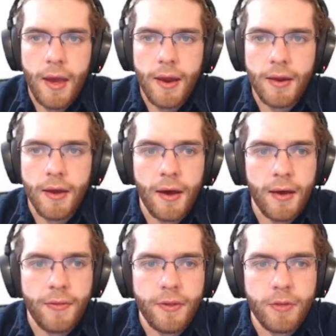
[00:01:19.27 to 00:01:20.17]
and
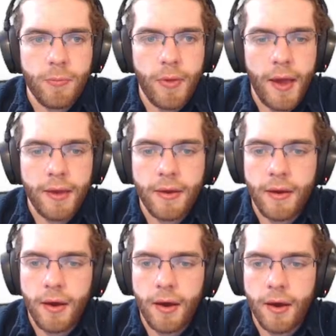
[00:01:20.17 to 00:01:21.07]
these black
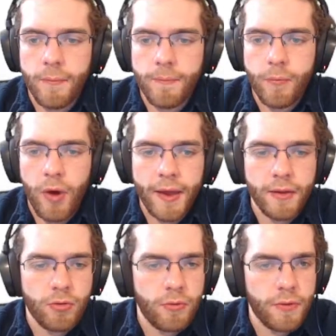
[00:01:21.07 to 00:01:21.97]

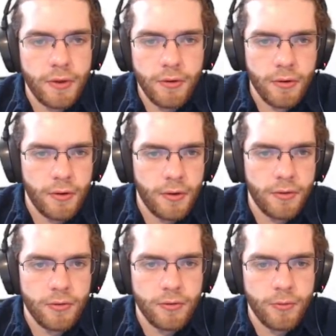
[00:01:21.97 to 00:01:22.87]
brackets over here,
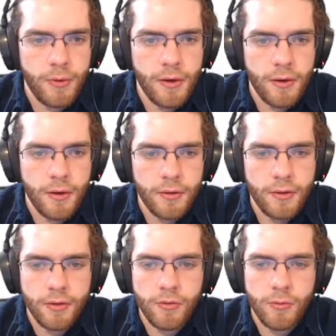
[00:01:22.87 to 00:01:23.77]
excuse me,
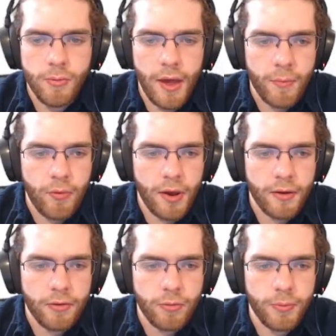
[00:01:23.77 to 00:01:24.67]
these two black
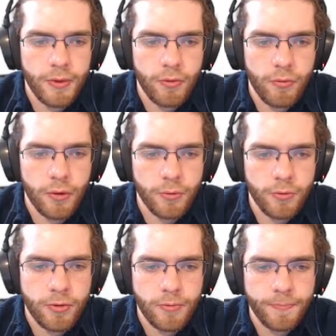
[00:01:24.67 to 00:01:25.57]
brackets will be the
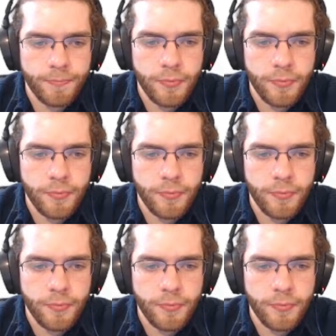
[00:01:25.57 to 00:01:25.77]
rows.